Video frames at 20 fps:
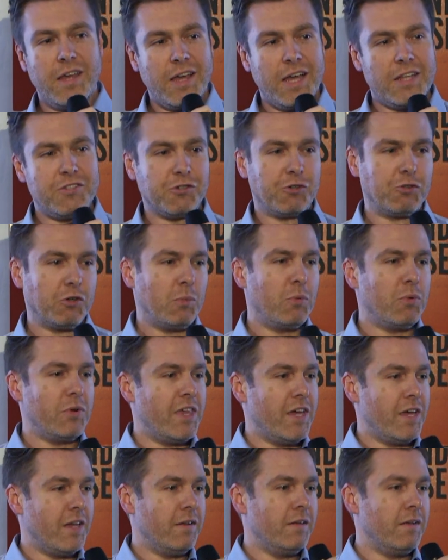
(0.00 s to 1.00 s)
It's a group
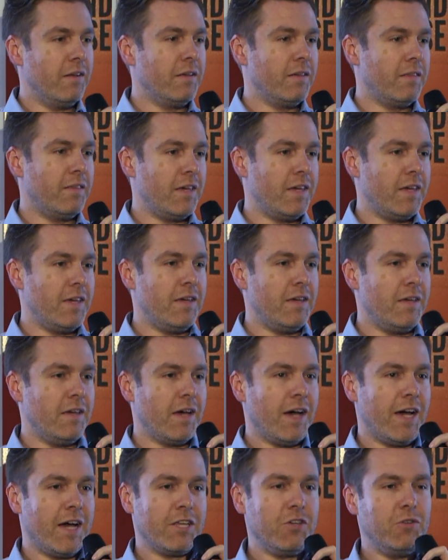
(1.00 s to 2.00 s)
within the
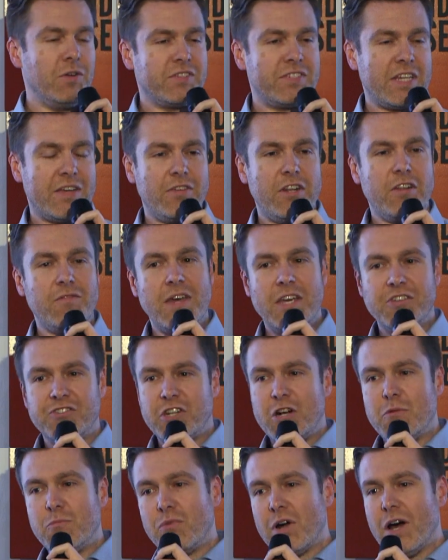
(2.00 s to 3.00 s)
UNICEF
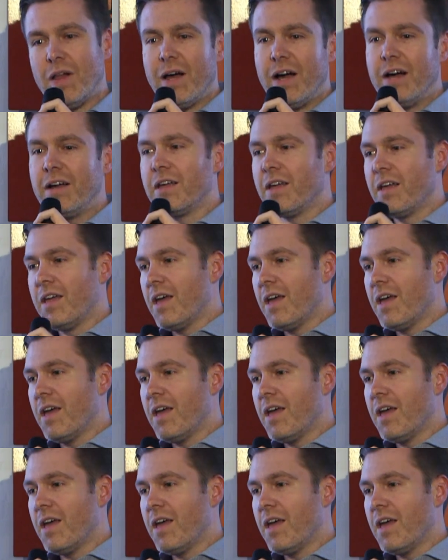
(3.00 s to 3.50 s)
Innovation umbrella,